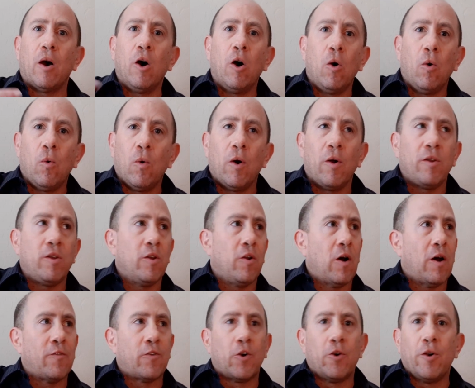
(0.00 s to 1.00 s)
oh, well, you know,
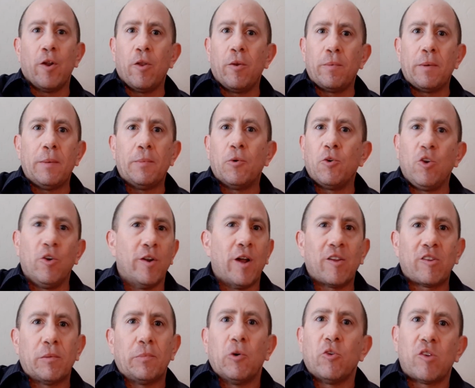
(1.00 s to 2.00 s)
I've heard other people, you're
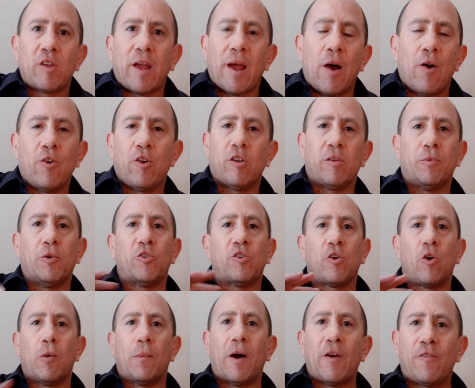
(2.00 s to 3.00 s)
not supposed to count, you're supposed to
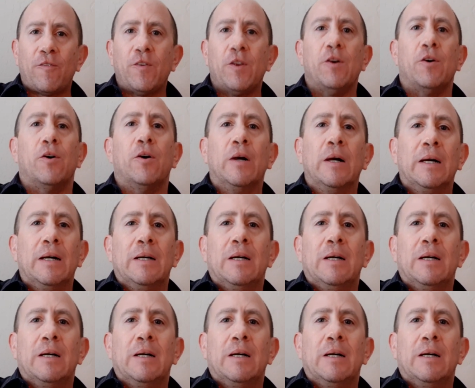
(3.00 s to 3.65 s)
go by feel.